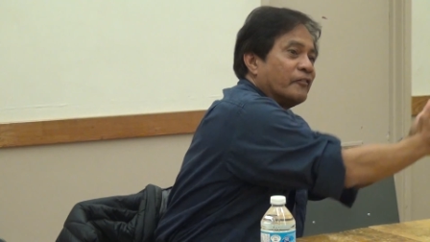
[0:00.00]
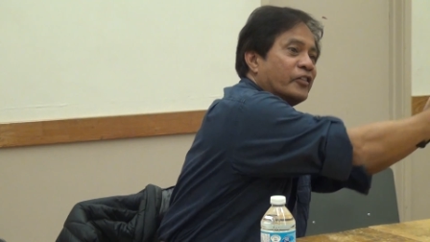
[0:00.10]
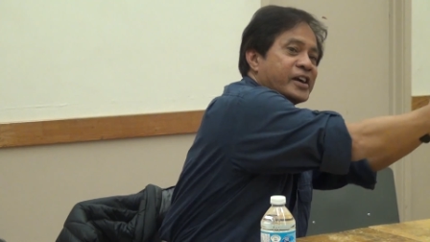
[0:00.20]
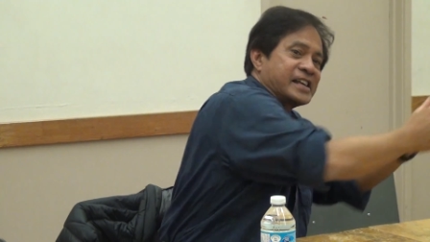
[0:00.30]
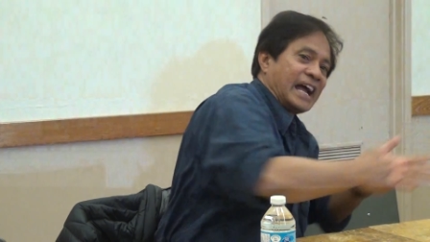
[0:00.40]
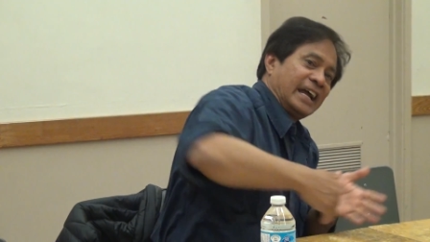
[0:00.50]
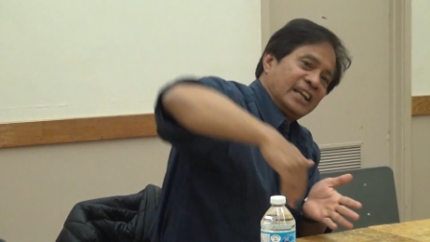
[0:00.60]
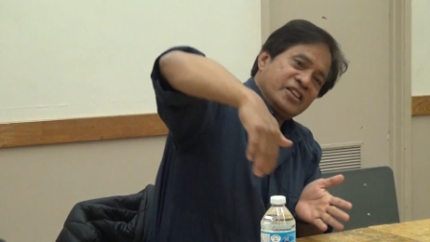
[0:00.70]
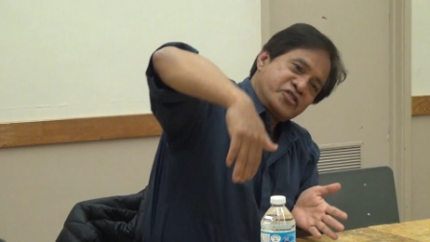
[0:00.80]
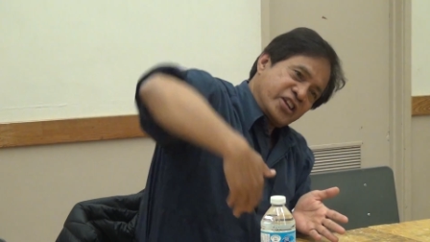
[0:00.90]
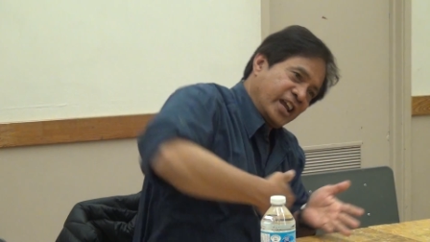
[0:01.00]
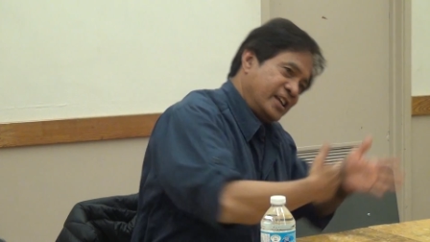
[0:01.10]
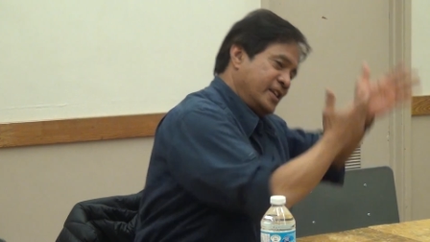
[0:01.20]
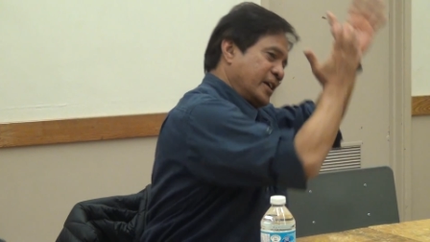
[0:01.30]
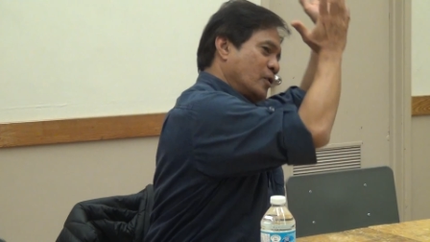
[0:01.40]
first island
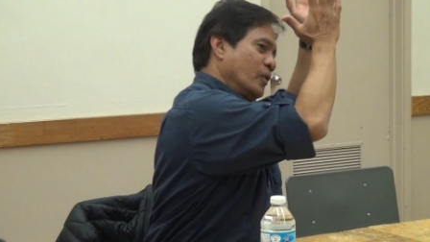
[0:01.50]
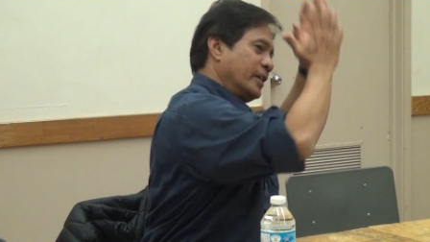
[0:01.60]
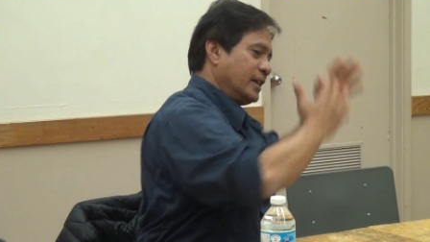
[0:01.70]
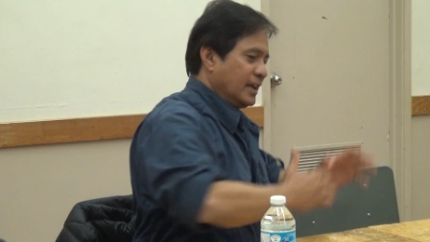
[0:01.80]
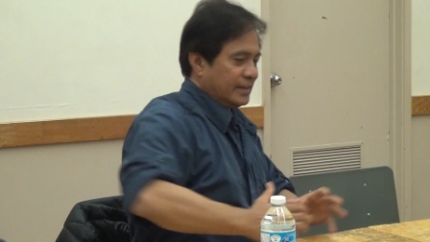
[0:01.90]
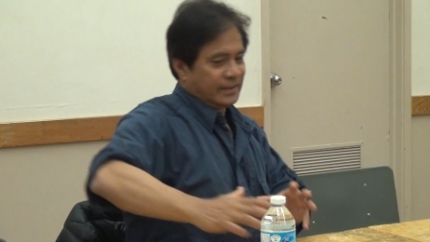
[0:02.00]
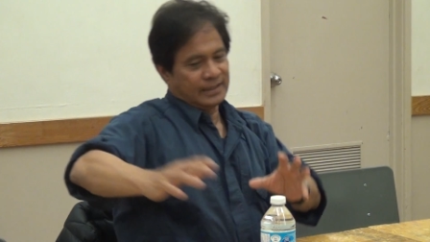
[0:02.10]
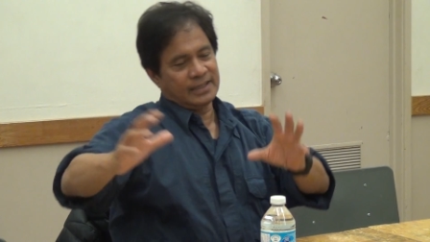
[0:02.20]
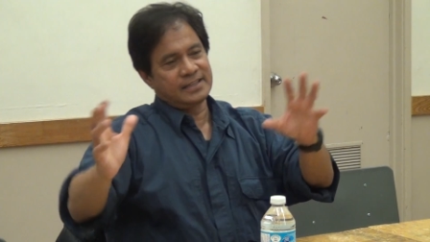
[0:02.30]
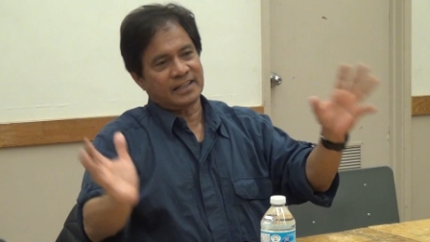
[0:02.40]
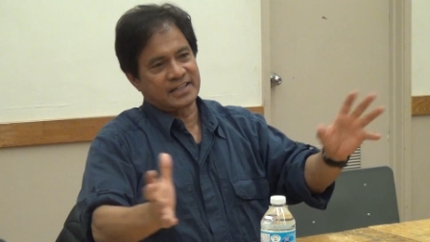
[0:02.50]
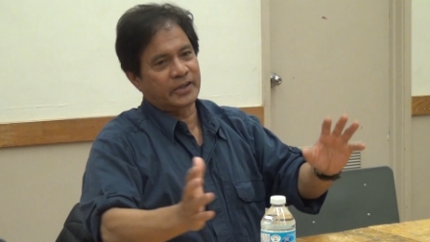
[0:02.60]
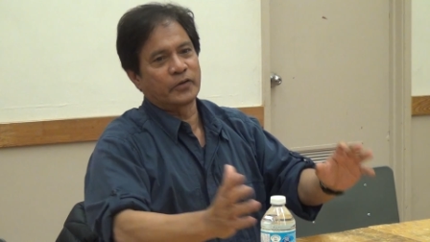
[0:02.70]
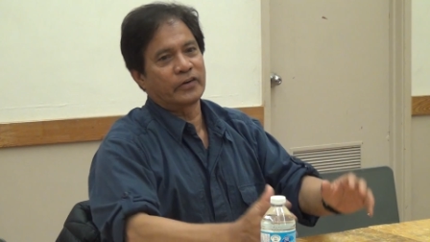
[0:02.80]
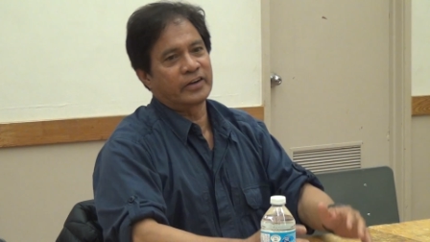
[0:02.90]
chain, they call it. They need that
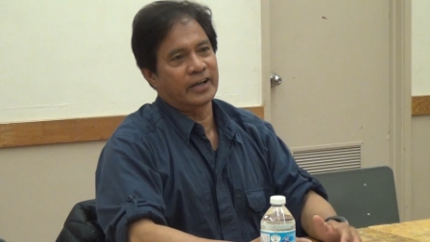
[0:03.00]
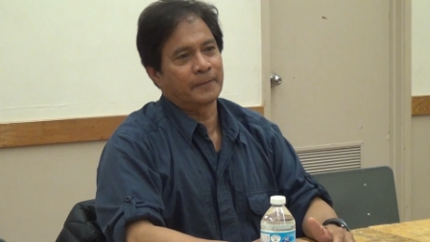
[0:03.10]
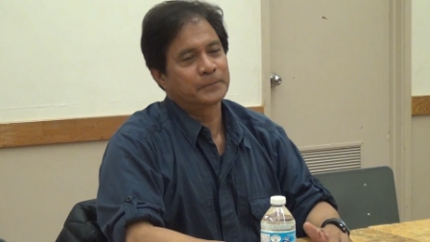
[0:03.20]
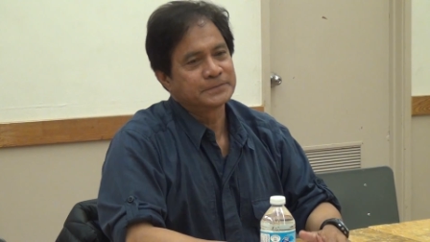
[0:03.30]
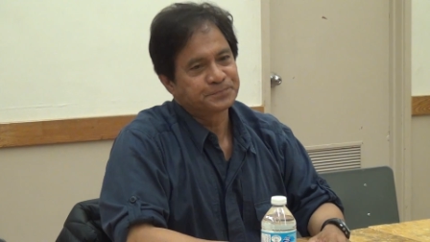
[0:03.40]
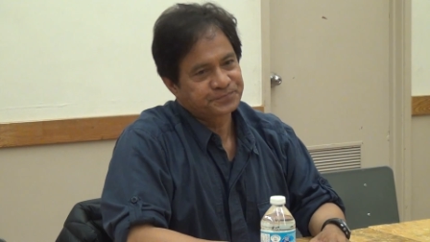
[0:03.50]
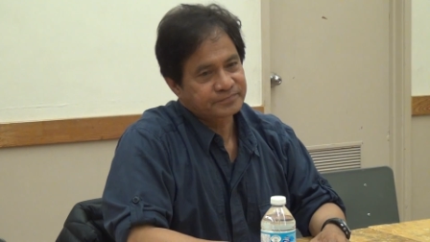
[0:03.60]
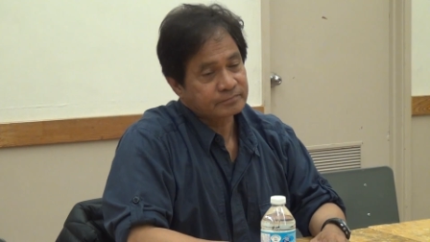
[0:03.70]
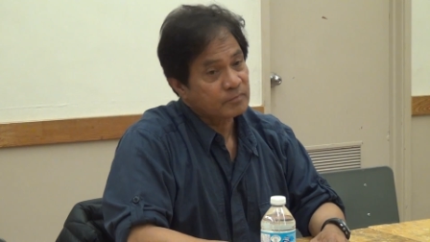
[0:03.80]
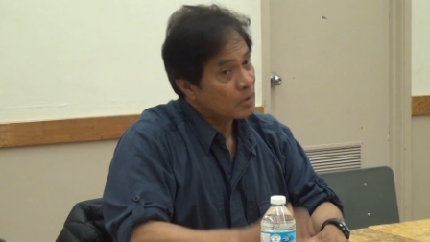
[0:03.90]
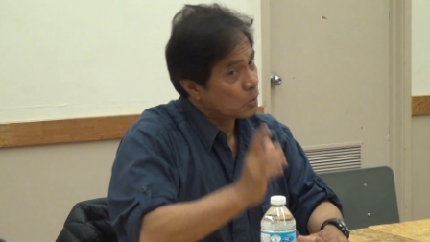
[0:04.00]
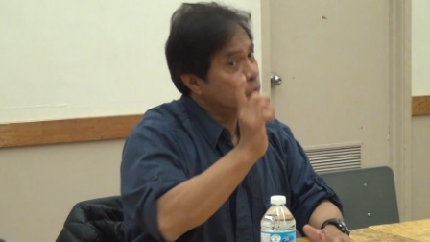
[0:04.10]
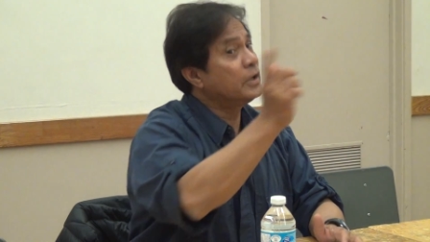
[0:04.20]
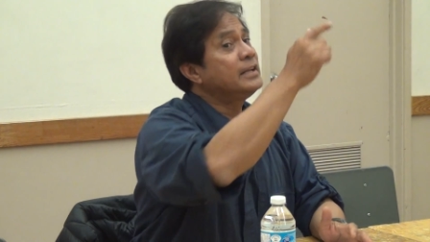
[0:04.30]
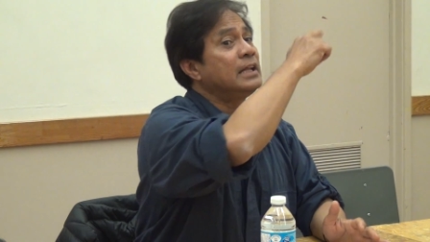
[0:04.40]
security. So
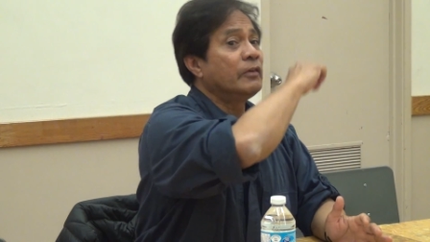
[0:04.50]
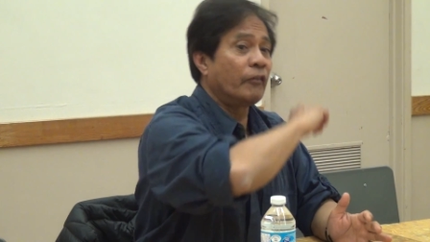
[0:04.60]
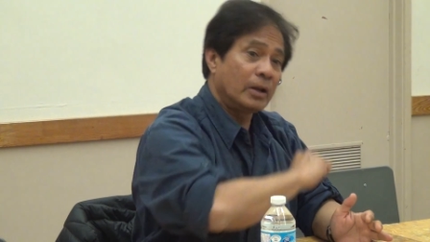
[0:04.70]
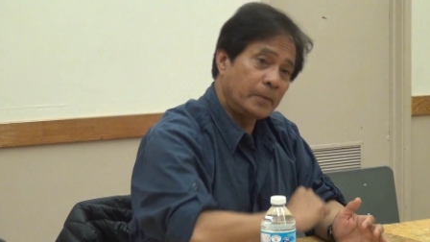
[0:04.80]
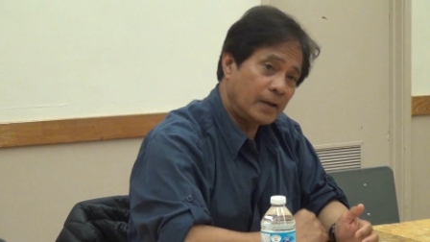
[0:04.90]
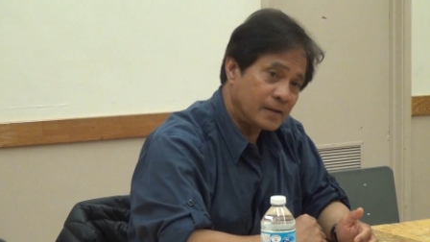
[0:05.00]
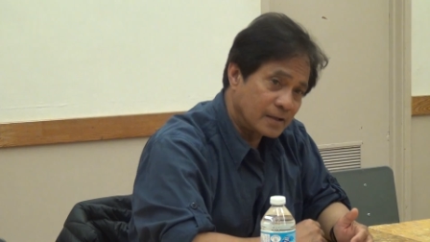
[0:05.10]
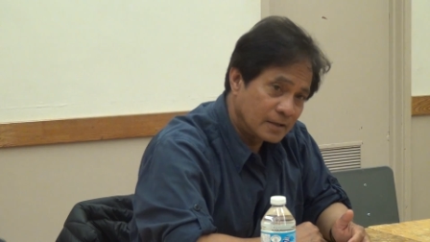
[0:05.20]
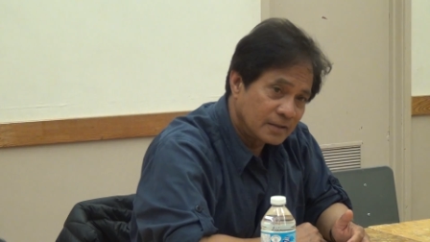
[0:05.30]
they need the Philippines.